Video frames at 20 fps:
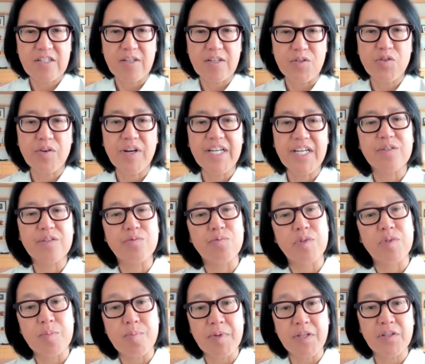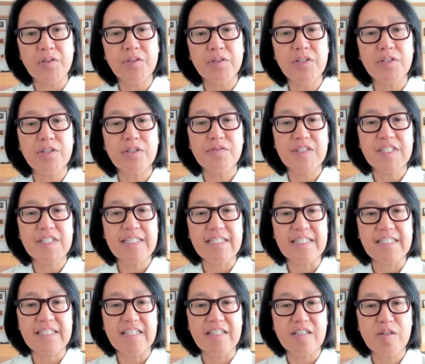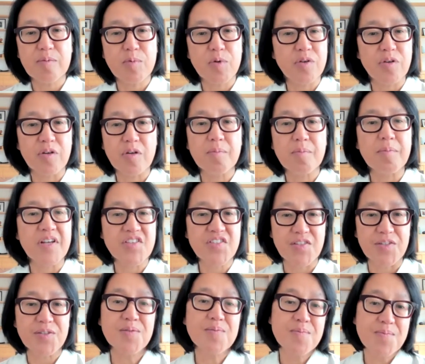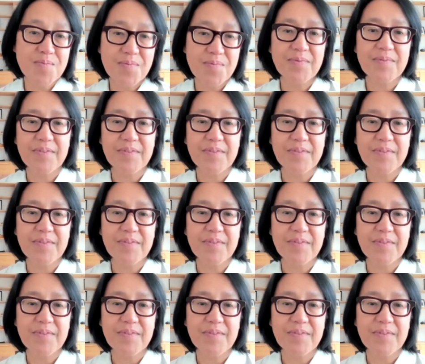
So trying to rebuild the nervous system or muscle.